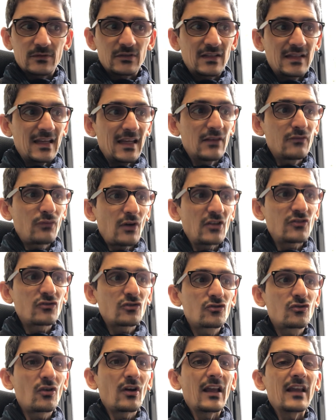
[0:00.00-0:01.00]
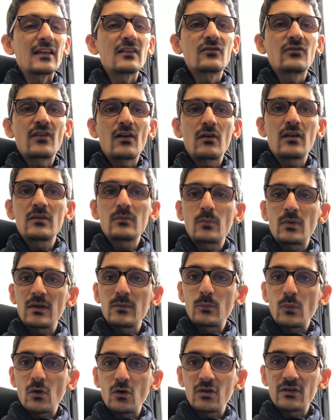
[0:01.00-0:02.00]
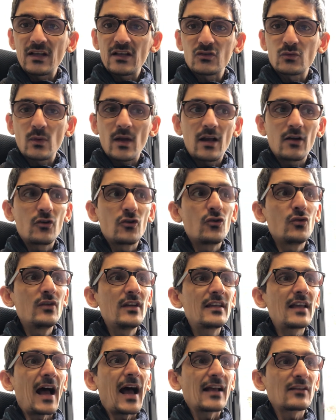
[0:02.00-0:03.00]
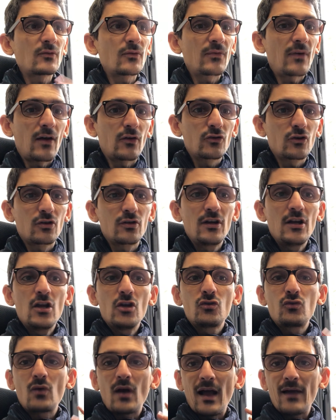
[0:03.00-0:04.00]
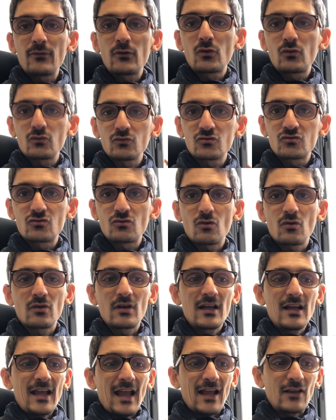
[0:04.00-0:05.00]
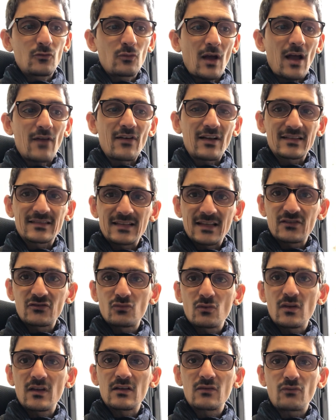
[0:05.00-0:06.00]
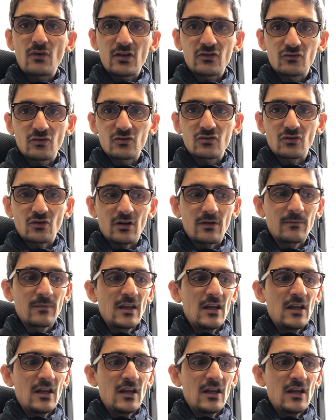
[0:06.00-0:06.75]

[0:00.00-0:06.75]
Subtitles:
The infrastructure is very important as well. You need, as a founder, to have the control and to have access to the infrastructure.